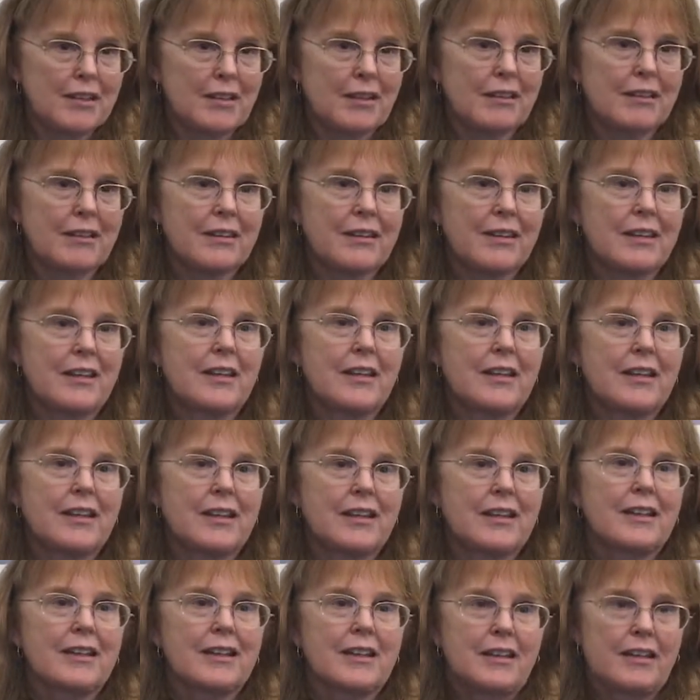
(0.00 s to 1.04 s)
Health
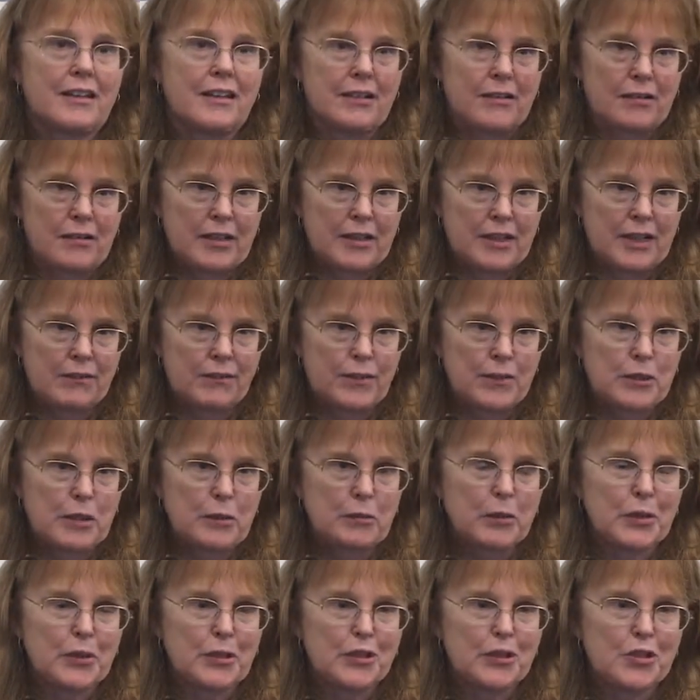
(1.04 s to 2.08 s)
here at 850
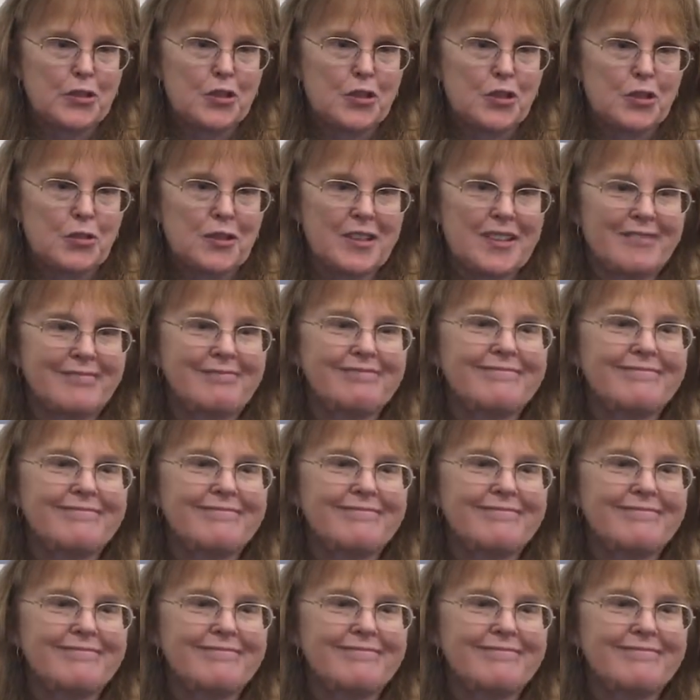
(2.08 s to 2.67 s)
Boylston Street.